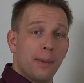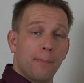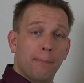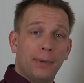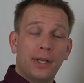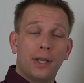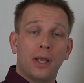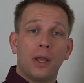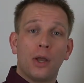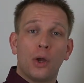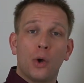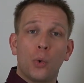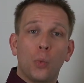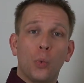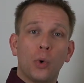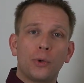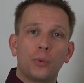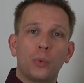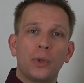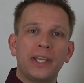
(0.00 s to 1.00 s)
But
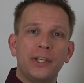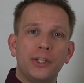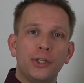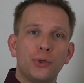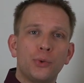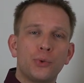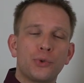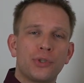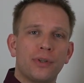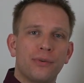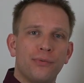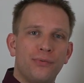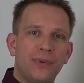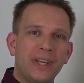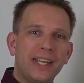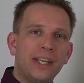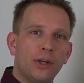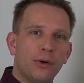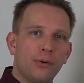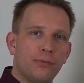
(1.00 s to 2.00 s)
what we use
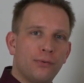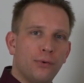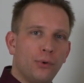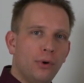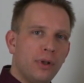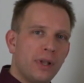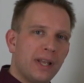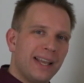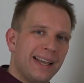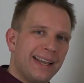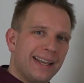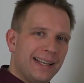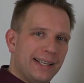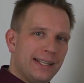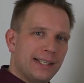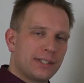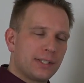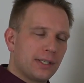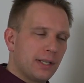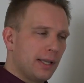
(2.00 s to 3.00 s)
video for
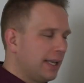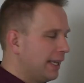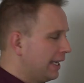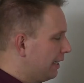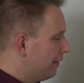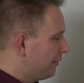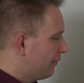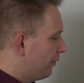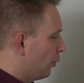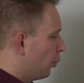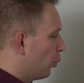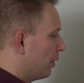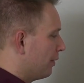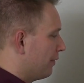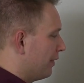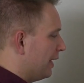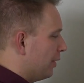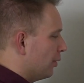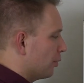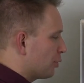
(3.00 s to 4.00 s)
is if
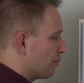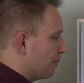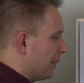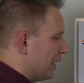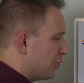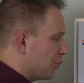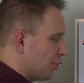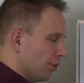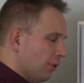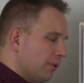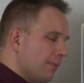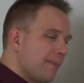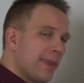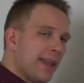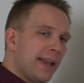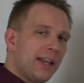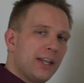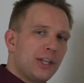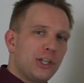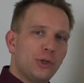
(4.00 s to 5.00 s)
within your spatial
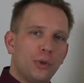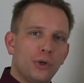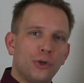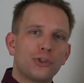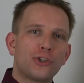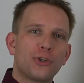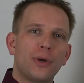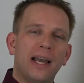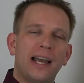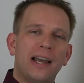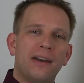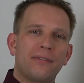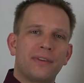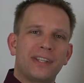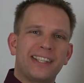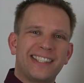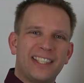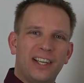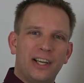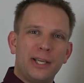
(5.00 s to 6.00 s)
you also have
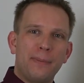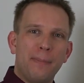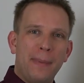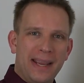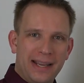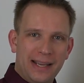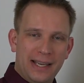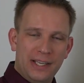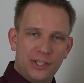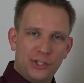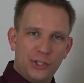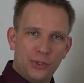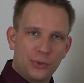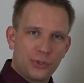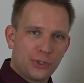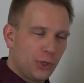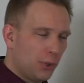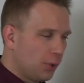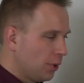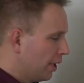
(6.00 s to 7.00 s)
timing issues.
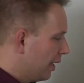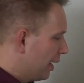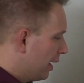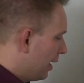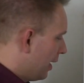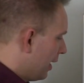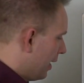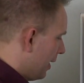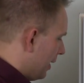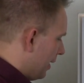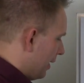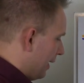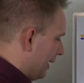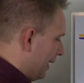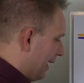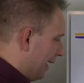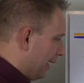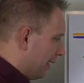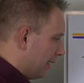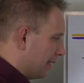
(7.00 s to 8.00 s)
So
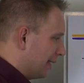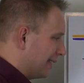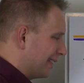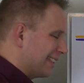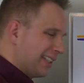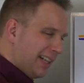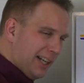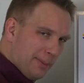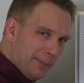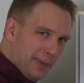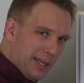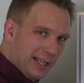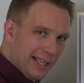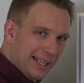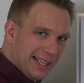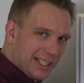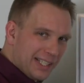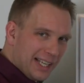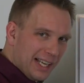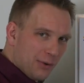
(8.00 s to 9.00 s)
there, timing
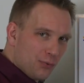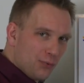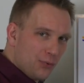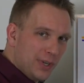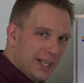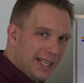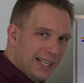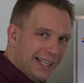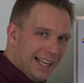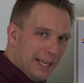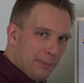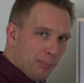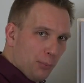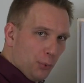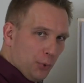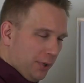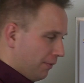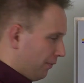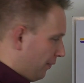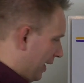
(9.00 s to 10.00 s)
is a really
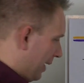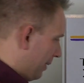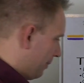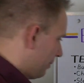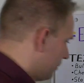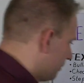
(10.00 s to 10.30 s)
important thing.